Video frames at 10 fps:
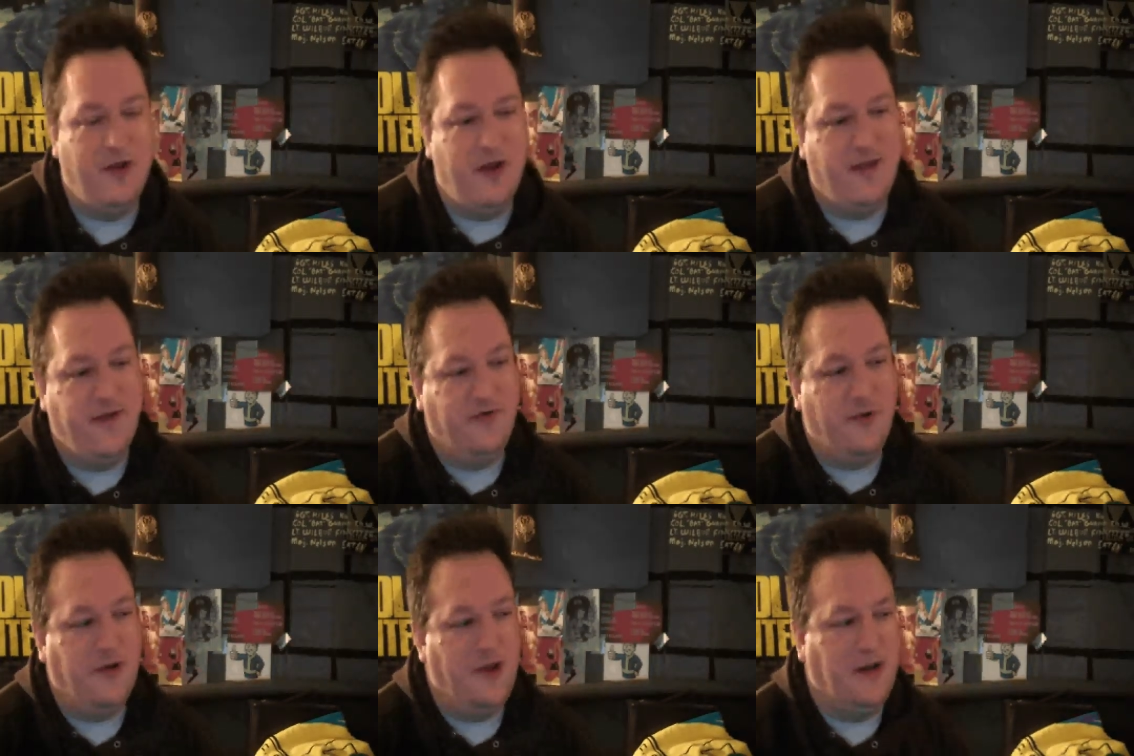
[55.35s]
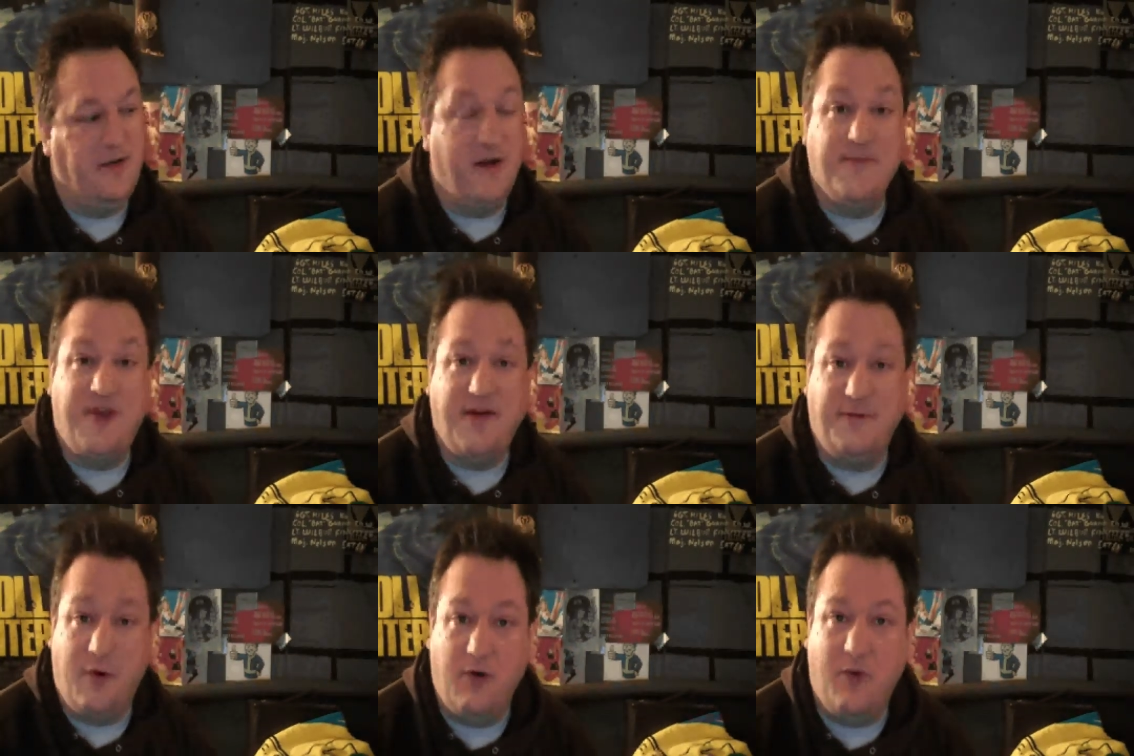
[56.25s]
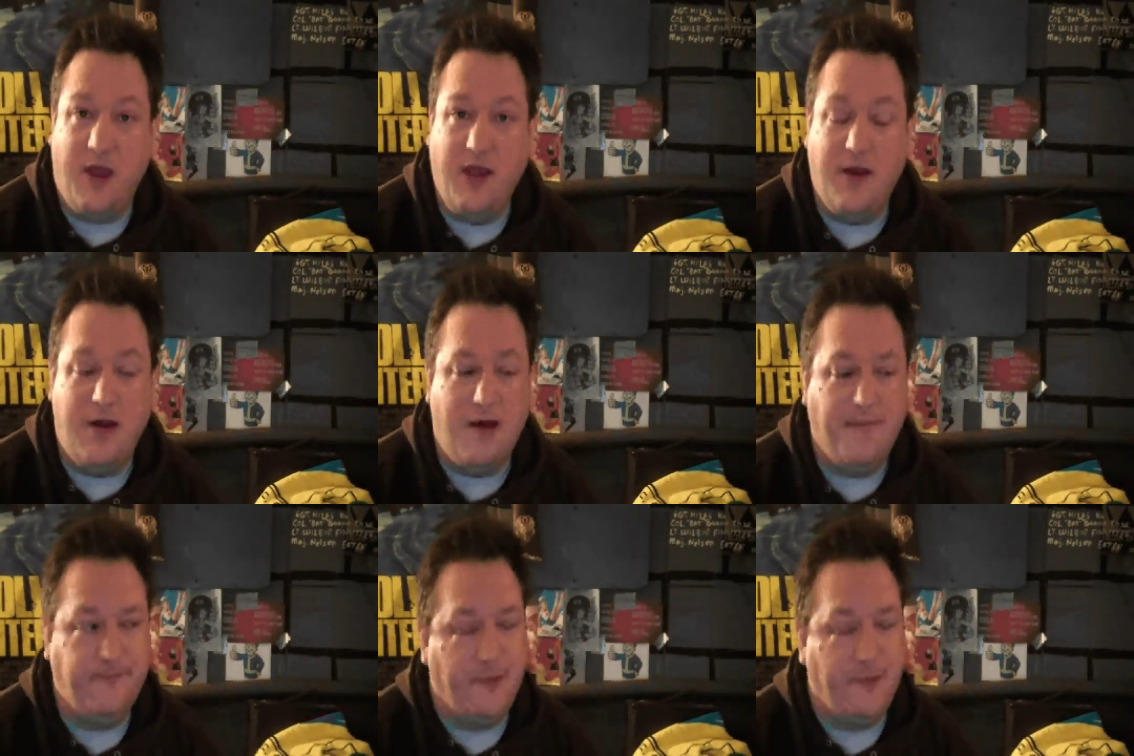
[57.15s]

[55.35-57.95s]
Uh, this one, it comes out of Norway, um,